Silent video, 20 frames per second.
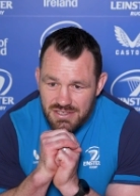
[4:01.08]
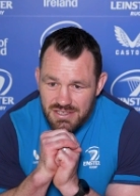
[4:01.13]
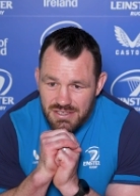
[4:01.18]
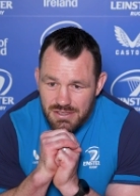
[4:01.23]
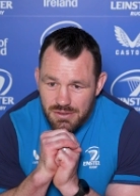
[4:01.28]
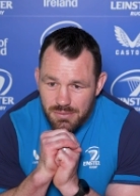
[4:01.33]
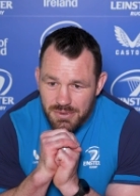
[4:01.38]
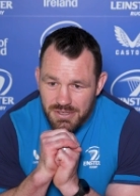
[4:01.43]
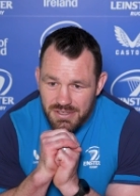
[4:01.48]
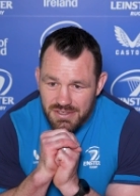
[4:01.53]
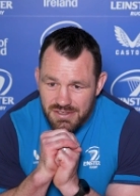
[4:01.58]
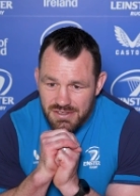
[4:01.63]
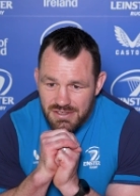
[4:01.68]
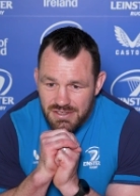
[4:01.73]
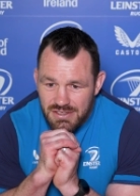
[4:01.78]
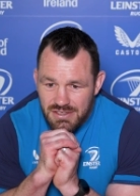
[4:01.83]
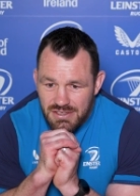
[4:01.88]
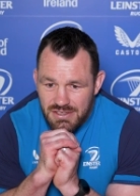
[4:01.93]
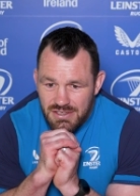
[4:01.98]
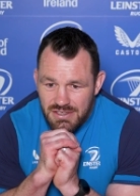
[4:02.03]
a little bit
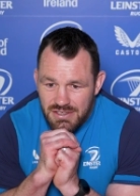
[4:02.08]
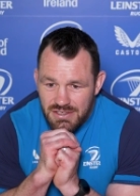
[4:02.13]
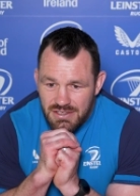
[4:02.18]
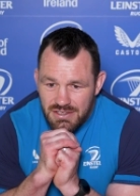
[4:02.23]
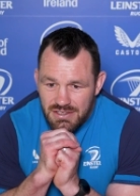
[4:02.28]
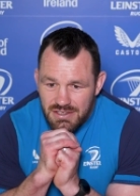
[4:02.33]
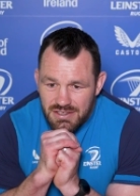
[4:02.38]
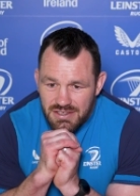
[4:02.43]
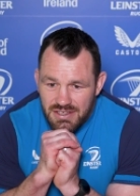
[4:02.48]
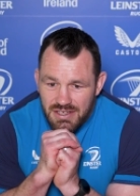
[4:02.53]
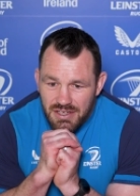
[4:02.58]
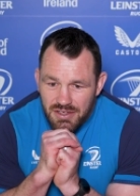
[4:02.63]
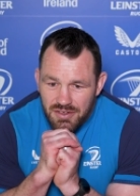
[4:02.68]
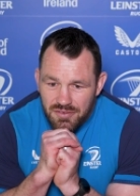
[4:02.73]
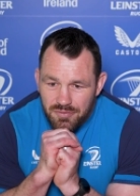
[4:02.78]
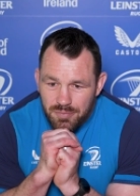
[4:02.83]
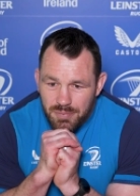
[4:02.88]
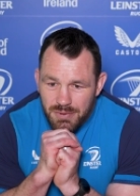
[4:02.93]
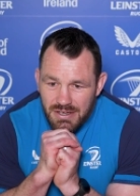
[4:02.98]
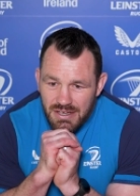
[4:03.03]
that
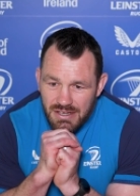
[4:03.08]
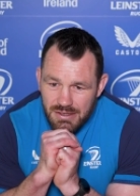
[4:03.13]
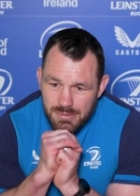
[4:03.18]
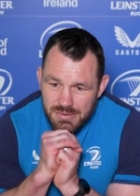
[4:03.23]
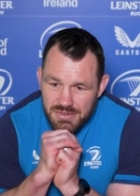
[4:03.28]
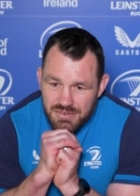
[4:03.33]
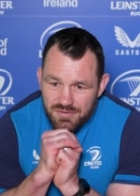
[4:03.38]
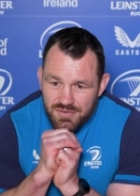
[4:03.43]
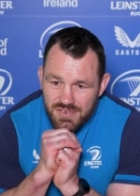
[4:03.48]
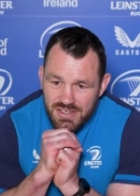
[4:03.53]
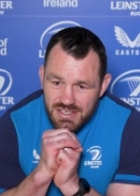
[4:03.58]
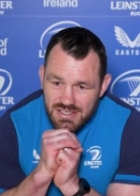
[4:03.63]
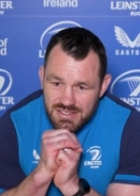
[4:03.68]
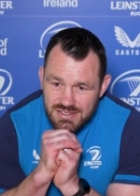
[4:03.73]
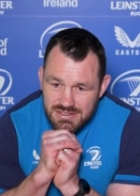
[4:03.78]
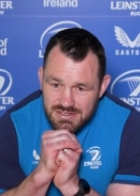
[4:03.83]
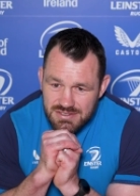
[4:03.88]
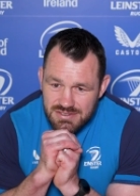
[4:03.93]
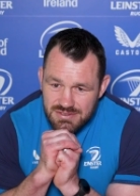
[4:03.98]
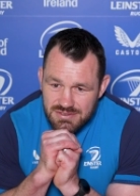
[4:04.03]
I've been able to
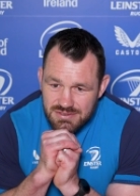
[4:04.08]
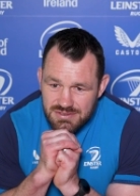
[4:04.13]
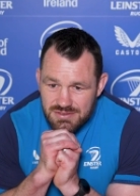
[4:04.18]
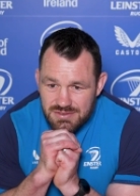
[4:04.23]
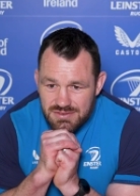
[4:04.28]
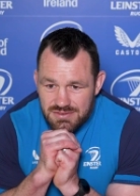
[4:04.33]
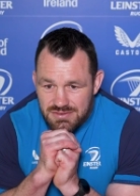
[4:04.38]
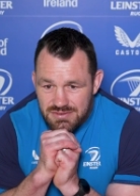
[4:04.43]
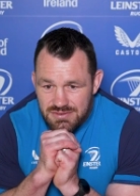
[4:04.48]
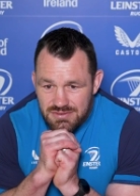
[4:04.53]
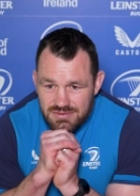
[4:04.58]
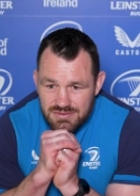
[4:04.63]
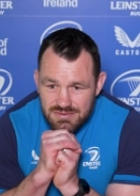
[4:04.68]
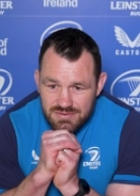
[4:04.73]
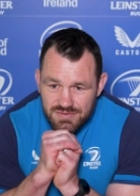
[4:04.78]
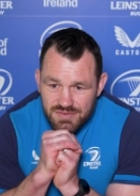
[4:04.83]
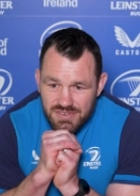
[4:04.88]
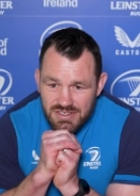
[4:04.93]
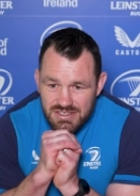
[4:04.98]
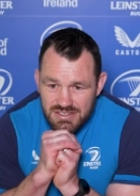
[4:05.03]
fix
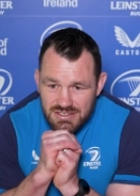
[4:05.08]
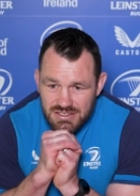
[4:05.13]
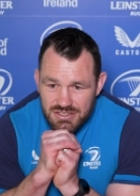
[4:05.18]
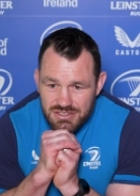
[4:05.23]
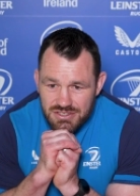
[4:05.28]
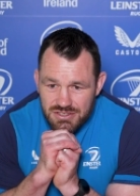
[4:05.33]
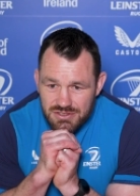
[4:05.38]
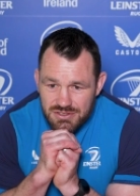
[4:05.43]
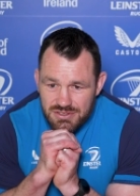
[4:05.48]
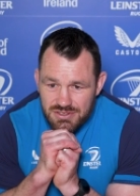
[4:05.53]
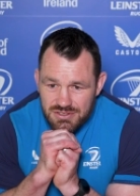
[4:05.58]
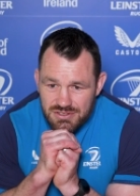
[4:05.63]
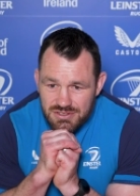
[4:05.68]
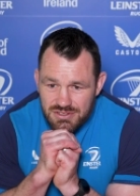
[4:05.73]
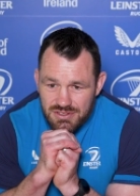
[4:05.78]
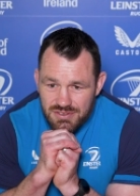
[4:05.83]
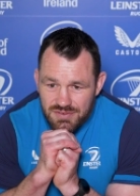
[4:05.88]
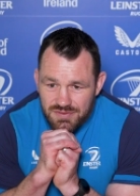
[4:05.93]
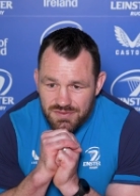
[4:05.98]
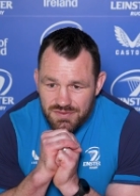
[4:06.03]
fix issues and
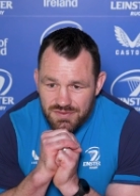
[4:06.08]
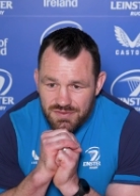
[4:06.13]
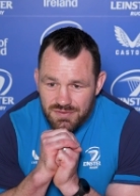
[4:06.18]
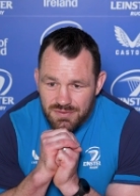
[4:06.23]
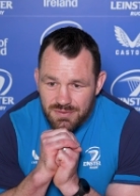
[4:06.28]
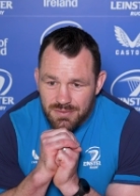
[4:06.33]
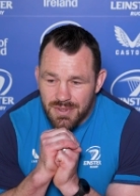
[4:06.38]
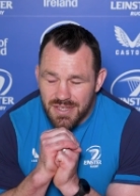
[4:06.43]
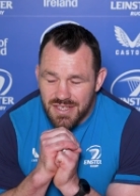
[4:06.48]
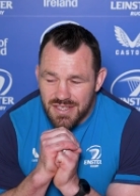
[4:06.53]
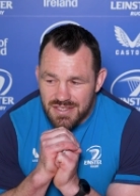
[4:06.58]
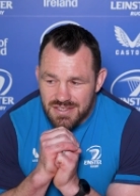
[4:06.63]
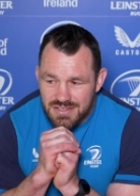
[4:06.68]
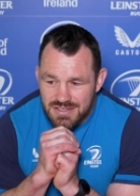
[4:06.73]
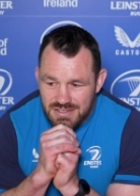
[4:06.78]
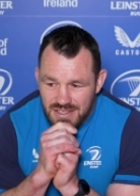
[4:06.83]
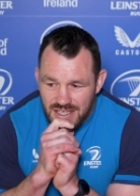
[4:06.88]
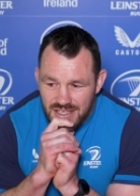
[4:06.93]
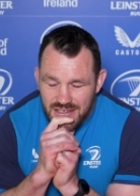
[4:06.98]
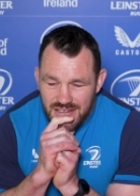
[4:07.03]
stuff when
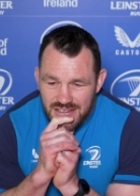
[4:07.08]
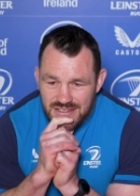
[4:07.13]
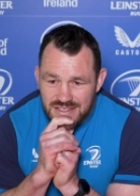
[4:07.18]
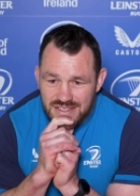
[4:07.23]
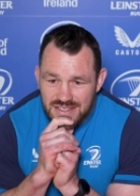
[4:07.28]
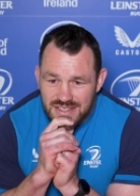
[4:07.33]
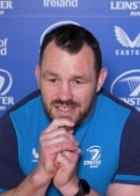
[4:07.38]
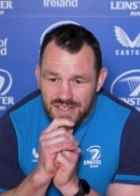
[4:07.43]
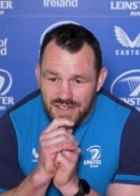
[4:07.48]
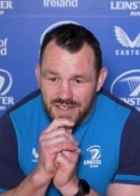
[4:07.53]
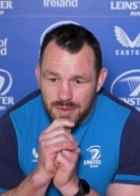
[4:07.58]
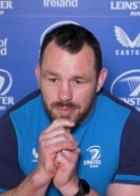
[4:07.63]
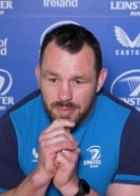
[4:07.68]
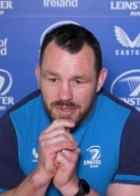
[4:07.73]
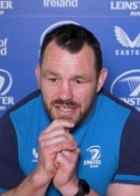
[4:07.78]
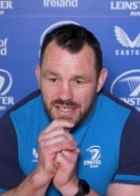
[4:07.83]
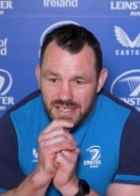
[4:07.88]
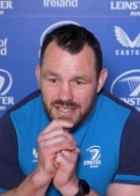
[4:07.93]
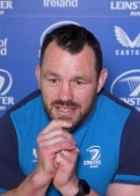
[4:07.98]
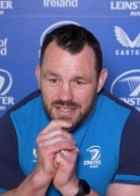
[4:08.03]
it's not necessarily
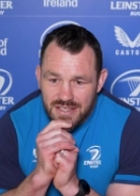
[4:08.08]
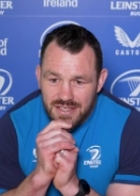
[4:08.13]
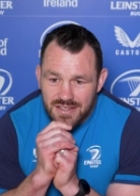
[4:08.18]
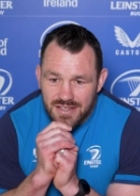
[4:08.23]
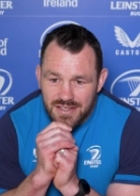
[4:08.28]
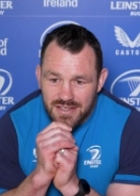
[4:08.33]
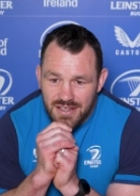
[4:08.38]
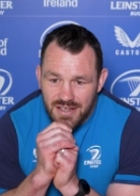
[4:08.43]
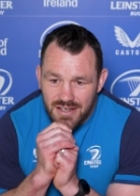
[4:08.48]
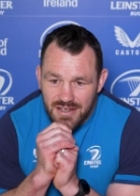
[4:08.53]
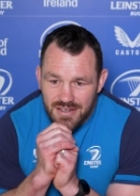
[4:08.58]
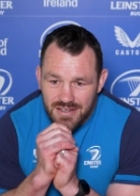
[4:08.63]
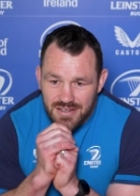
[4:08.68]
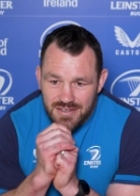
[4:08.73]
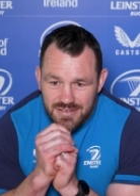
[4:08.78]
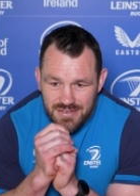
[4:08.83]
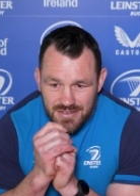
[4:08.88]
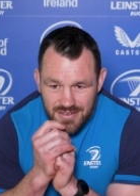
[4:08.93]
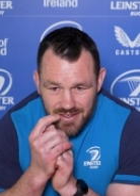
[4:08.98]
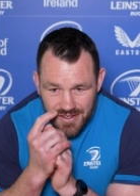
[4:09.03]
me in
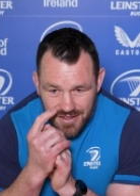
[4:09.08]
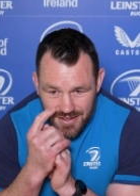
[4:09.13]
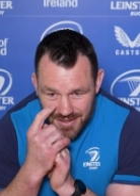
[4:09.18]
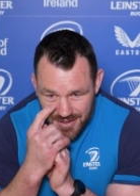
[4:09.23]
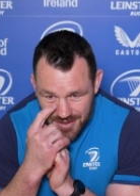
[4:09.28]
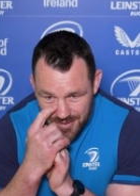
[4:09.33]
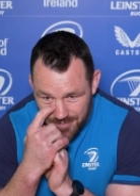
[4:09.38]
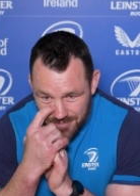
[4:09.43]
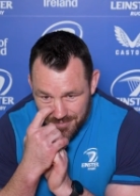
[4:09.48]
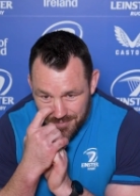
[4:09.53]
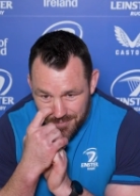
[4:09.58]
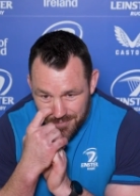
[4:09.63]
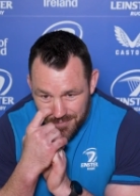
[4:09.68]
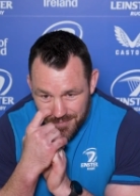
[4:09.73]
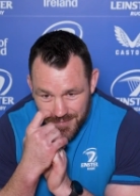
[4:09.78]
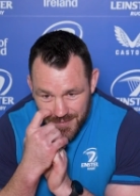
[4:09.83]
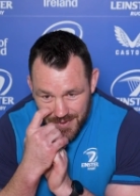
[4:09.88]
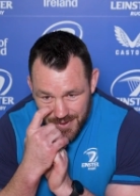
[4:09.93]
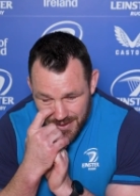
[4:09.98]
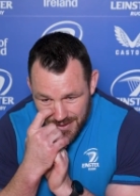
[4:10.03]
there. Um,
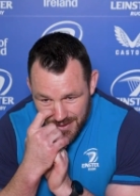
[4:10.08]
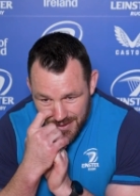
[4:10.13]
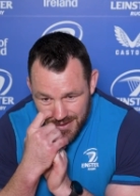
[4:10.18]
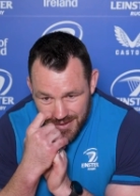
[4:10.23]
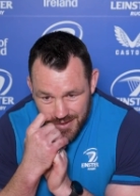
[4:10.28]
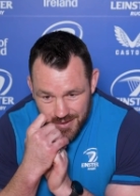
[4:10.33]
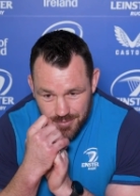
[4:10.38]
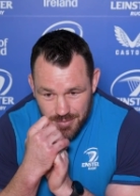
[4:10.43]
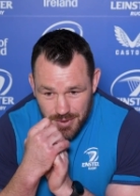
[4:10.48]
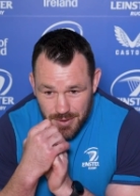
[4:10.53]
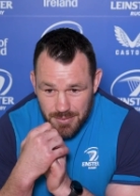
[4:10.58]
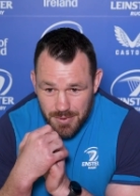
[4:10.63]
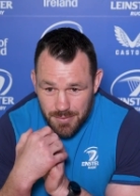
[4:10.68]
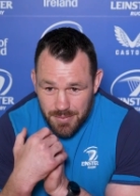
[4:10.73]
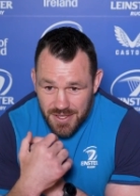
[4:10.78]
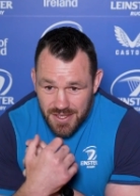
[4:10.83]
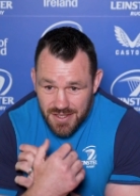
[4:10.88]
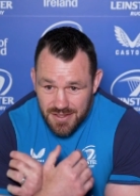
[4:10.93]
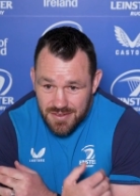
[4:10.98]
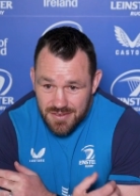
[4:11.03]
probably
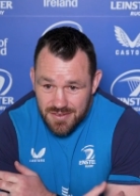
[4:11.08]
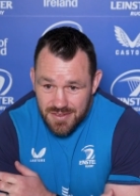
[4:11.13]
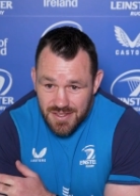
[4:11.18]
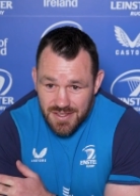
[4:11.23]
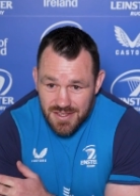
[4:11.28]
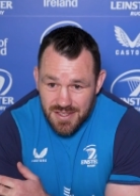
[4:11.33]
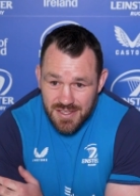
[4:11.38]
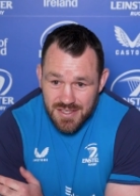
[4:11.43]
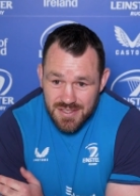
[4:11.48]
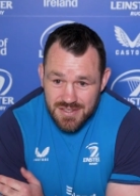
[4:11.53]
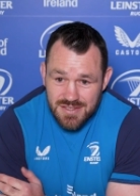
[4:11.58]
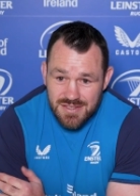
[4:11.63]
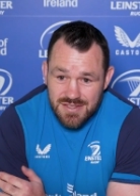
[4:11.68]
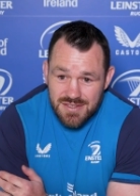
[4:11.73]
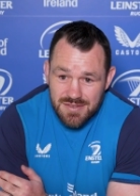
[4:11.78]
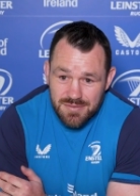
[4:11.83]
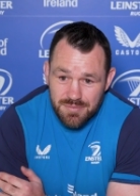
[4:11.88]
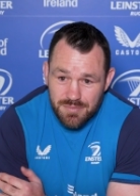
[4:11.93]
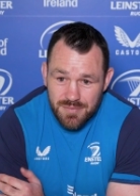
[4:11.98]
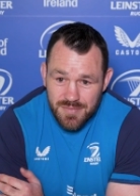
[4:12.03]
been in
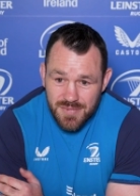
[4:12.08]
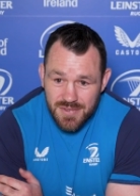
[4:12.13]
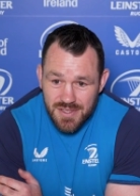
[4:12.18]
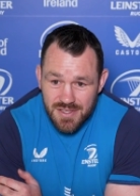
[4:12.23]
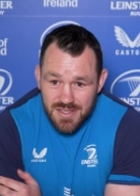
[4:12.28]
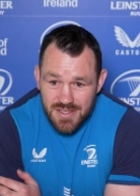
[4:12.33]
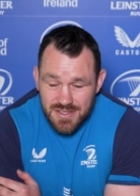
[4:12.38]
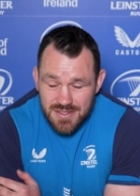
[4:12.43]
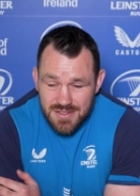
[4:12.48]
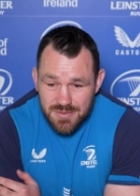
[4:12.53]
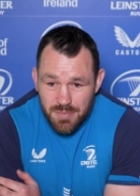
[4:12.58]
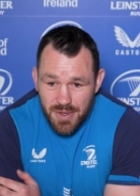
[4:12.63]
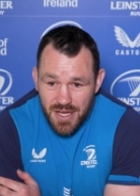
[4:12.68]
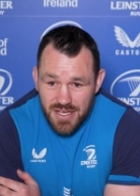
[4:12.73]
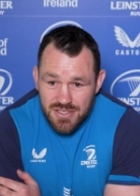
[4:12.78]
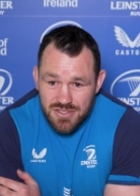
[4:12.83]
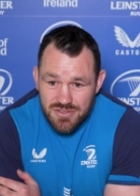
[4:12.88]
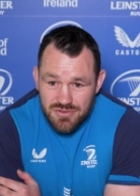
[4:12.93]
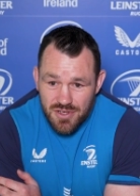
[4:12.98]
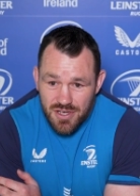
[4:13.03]
this in this
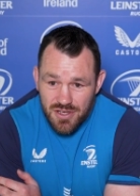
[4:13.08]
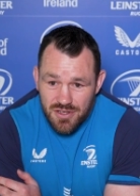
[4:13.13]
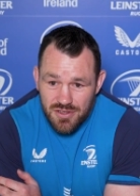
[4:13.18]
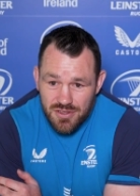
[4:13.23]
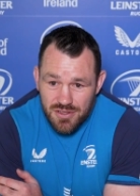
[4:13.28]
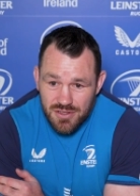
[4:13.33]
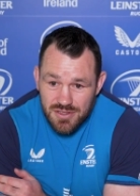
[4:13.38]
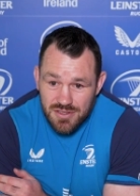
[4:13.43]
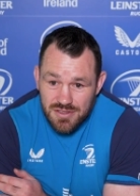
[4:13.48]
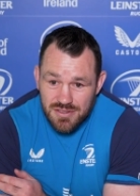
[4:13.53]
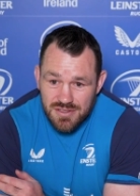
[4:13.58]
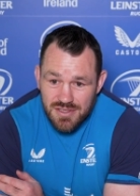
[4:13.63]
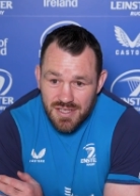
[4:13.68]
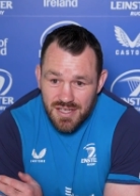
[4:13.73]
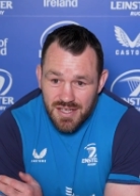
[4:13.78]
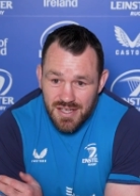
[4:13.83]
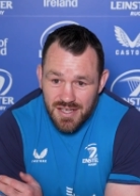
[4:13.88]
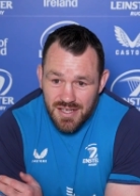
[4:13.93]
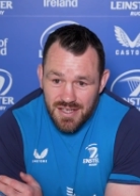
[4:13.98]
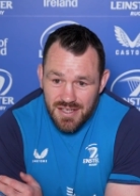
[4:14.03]
bench role
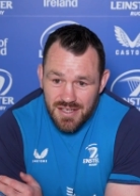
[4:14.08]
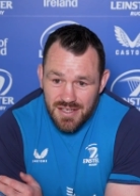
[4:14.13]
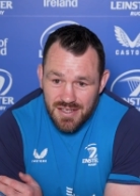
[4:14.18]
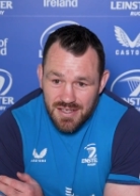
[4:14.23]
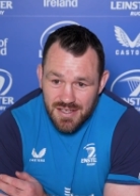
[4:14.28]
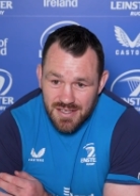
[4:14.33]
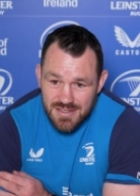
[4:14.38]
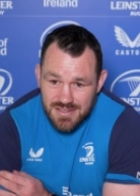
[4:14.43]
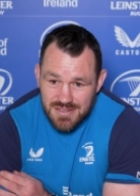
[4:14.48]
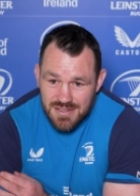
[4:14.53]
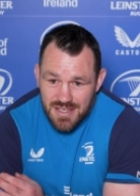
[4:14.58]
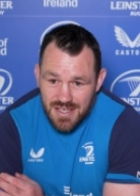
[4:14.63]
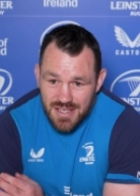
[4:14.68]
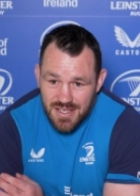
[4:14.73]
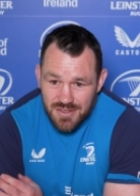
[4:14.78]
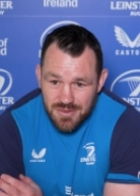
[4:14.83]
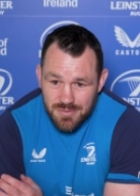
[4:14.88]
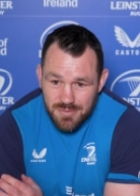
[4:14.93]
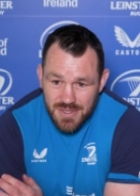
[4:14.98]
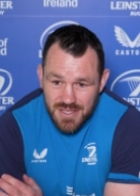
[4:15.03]
uh, has
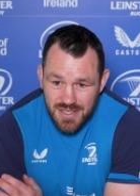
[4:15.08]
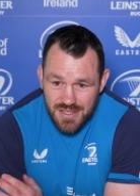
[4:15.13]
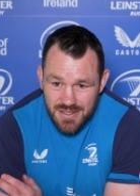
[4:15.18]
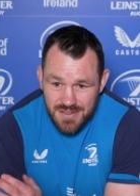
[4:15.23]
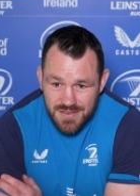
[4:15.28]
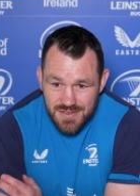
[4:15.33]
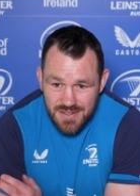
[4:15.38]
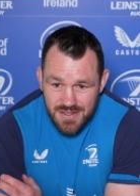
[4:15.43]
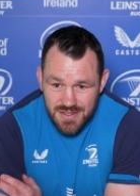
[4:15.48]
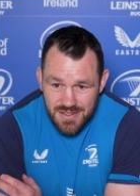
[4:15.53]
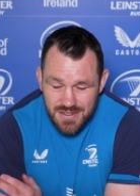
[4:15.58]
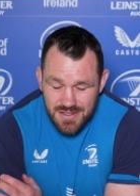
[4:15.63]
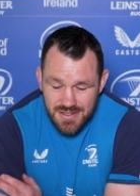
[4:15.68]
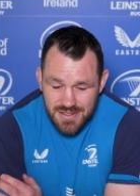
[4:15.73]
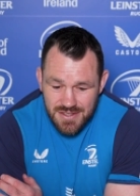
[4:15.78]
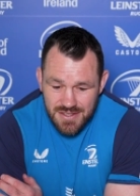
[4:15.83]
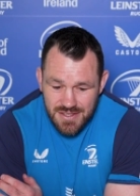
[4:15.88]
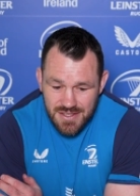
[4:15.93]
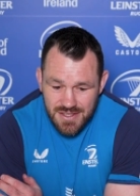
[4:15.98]
allowed me to